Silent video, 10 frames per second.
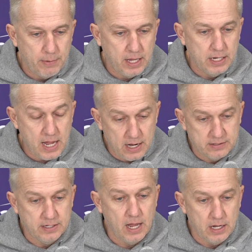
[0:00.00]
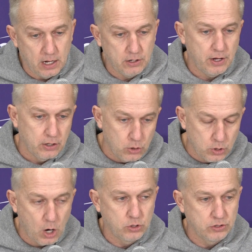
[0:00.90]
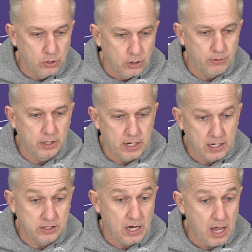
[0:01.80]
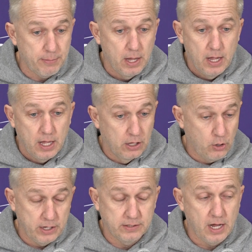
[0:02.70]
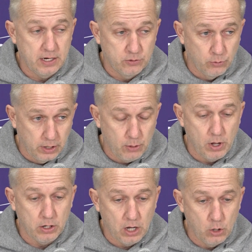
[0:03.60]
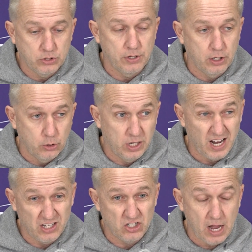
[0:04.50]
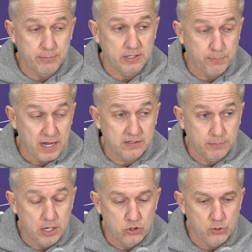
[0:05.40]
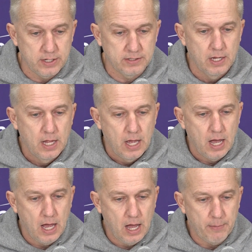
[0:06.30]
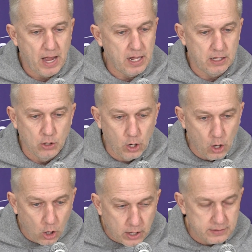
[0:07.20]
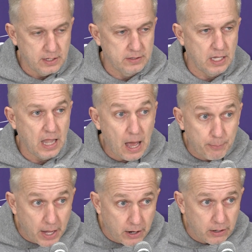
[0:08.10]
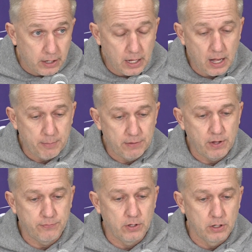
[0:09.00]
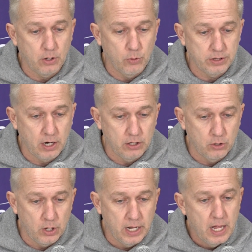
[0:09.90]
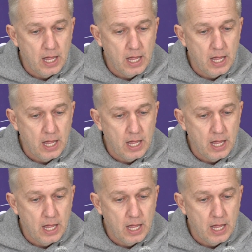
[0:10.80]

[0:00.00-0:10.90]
Indiana State, under their new coach, is doing a really nice job. Illinois State is really well coached, and they're doing a nice job despite some injuries. Loyola is a lot better if you look at what they're doing.